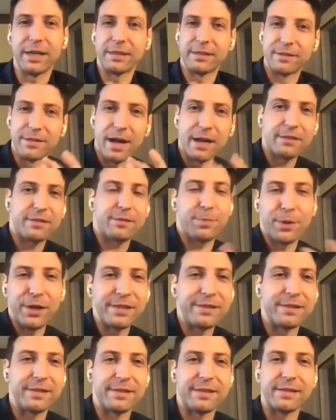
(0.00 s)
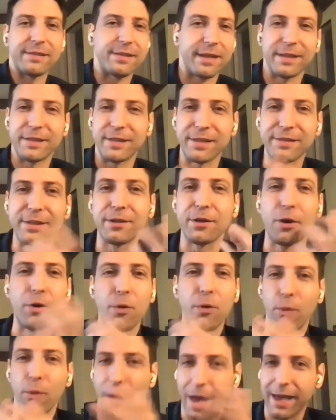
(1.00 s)
It's not spurious in the sense like it doesn't
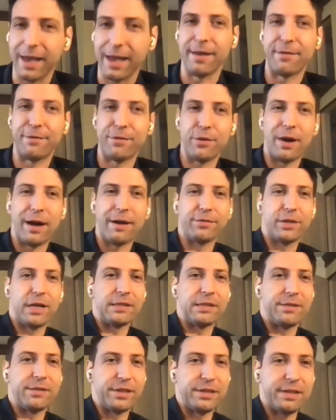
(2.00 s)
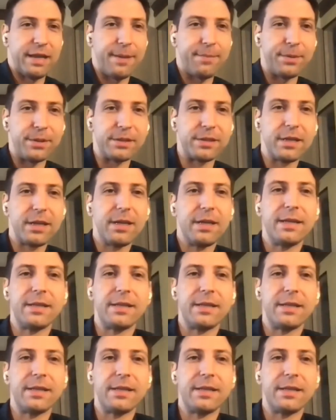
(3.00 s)
go away if you have lots of examples.